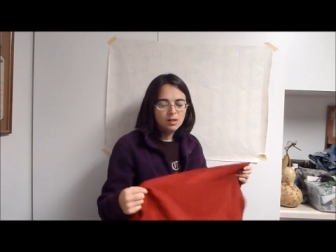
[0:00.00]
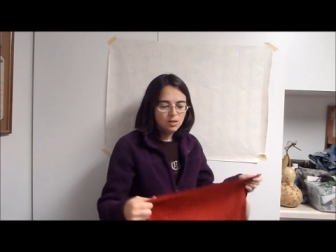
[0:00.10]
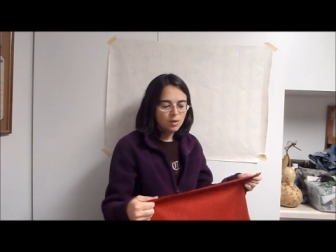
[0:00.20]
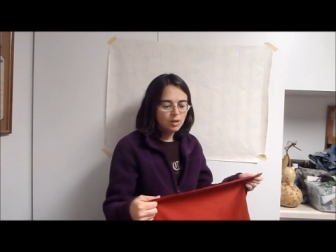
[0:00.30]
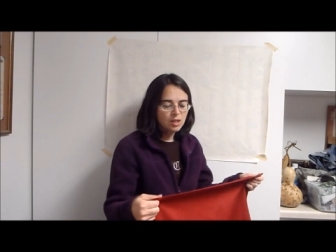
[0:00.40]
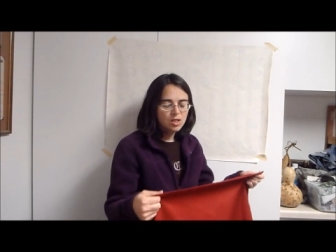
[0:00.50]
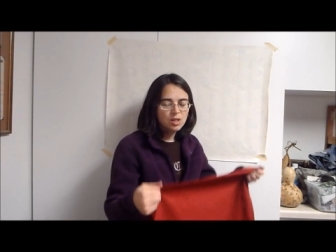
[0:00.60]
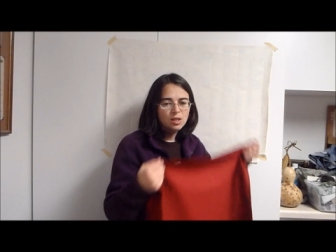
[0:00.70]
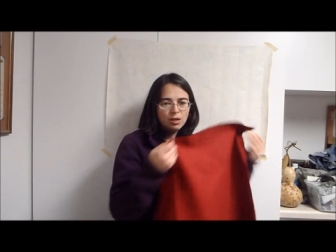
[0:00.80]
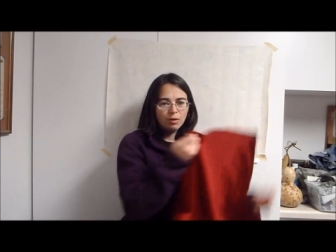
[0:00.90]
So in
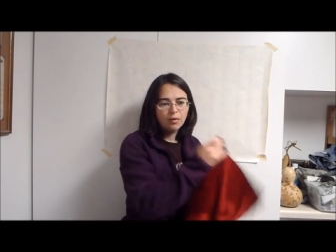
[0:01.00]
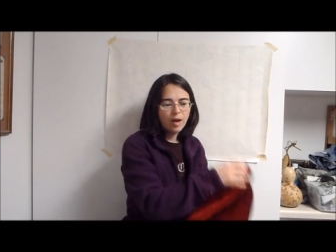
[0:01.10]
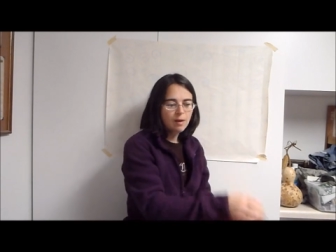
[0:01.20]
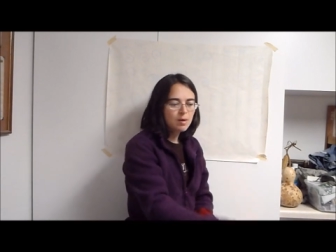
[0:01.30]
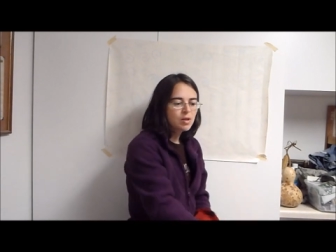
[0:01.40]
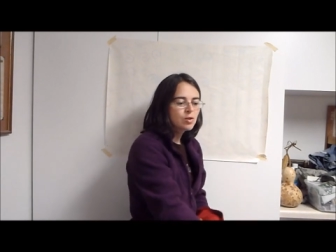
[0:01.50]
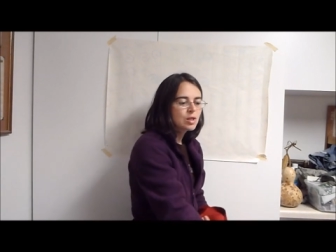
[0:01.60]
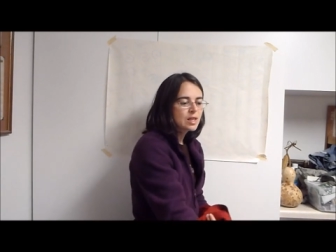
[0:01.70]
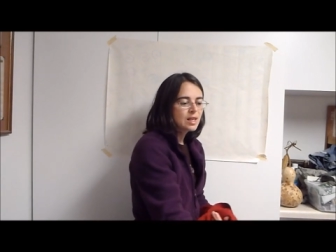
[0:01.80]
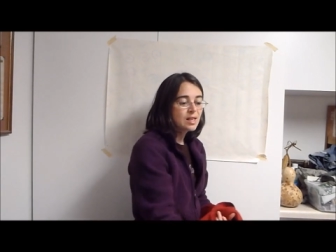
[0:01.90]
addition to your fabric, you're
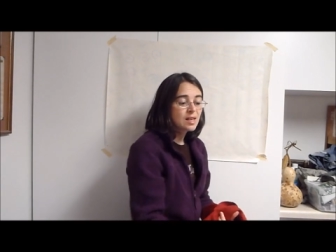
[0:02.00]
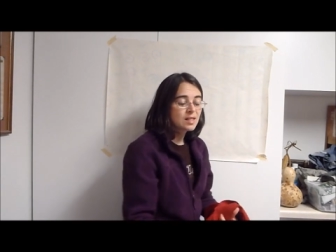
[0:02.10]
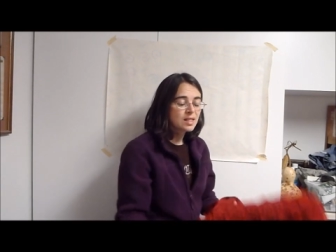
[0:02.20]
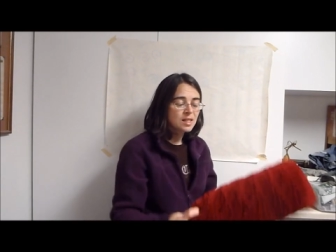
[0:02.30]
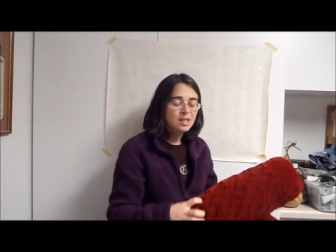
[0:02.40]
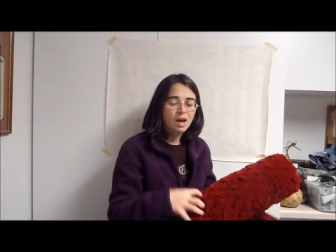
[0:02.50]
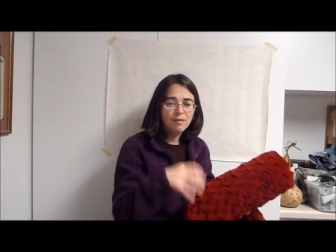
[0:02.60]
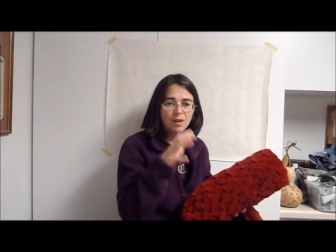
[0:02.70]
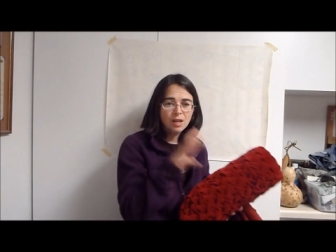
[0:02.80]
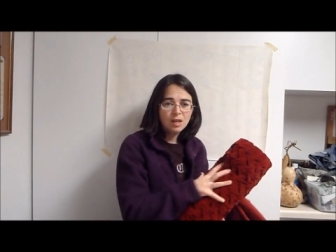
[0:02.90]
going to need
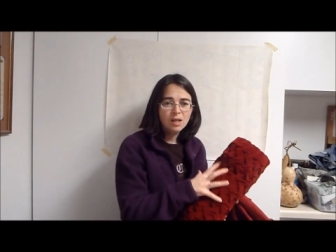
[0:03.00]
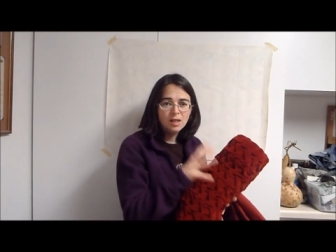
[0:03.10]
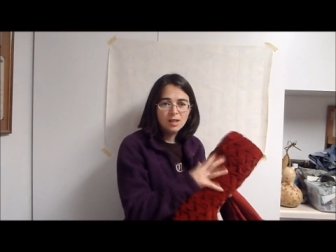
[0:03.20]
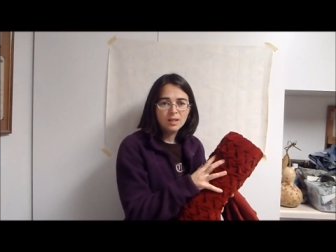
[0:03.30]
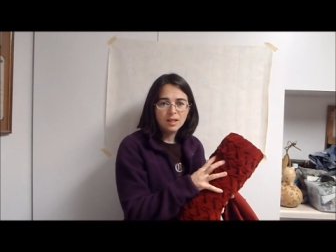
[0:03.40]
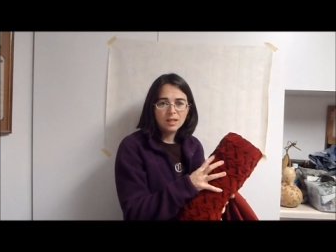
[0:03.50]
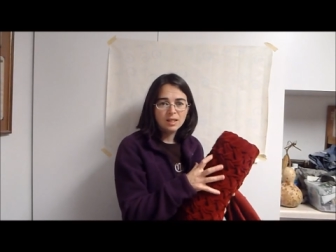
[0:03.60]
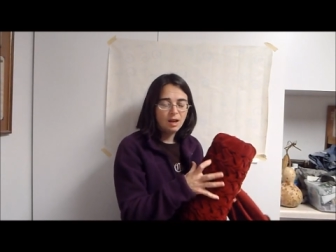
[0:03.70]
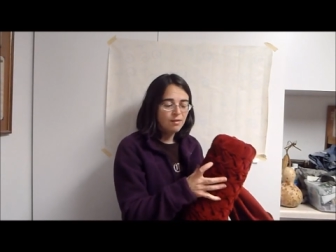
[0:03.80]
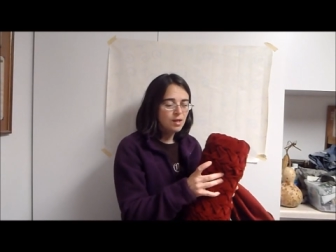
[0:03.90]
stuffing to
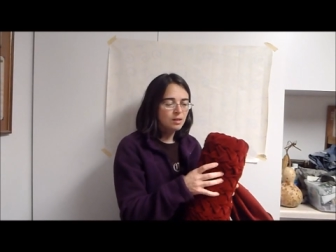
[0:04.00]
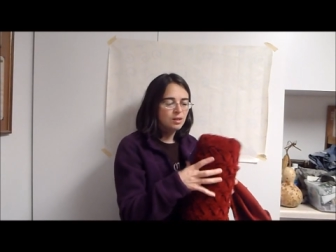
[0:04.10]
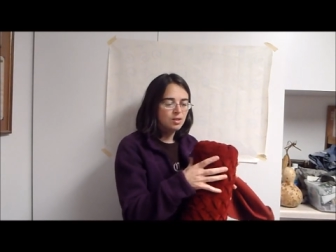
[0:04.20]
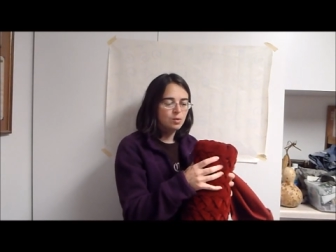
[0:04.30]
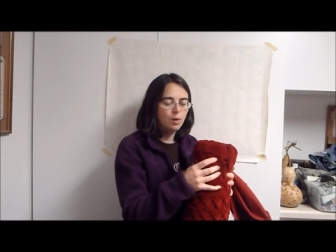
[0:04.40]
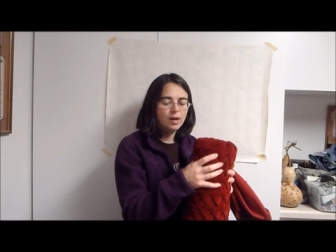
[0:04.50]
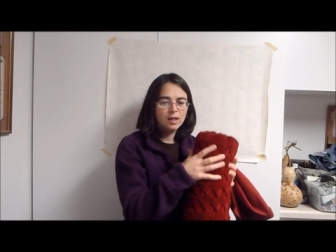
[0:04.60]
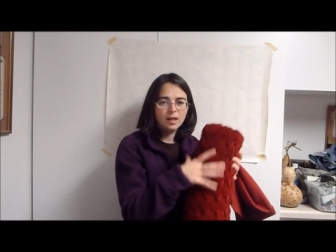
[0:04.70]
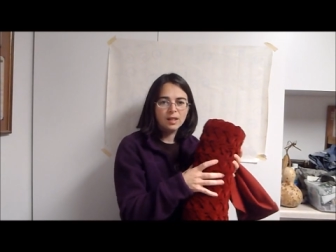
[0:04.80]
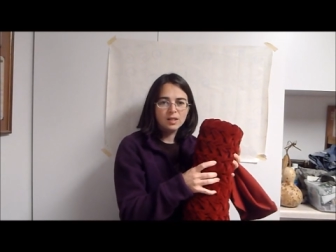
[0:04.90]
stuff it, because you want
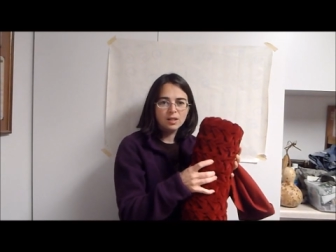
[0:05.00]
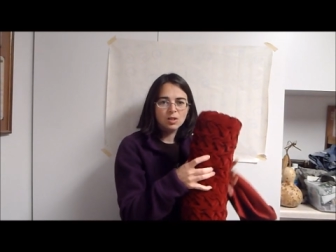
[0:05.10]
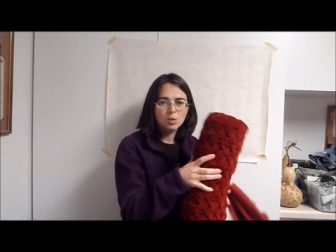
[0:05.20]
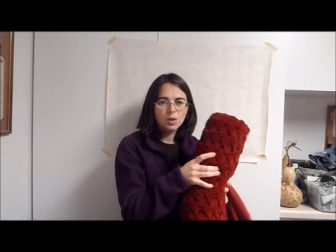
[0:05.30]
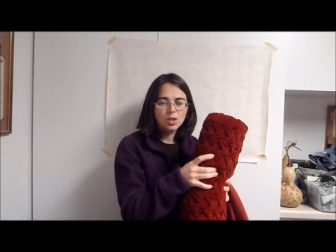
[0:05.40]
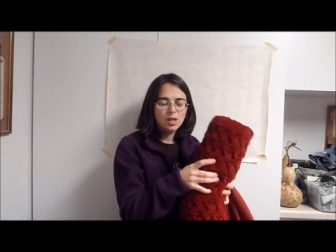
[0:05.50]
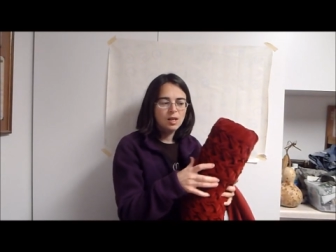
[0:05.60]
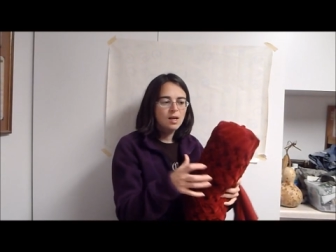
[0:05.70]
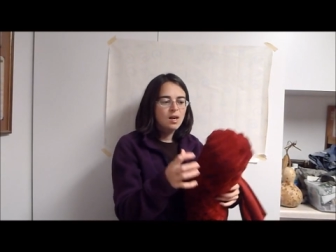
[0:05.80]
it nice and squishy.